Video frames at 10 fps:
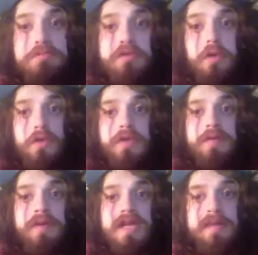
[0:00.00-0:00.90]
told
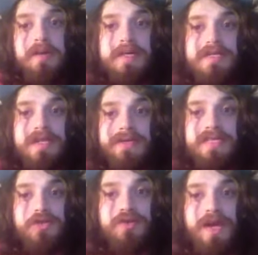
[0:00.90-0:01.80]
anybody about, because that was
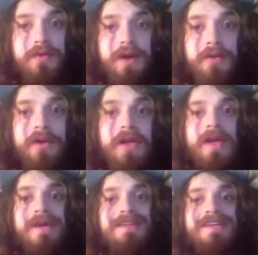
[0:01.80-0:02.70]
the trade route.
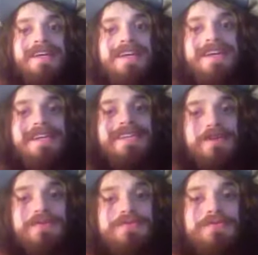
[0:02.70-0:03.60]
Like
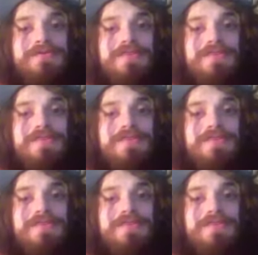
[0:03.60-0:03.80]
those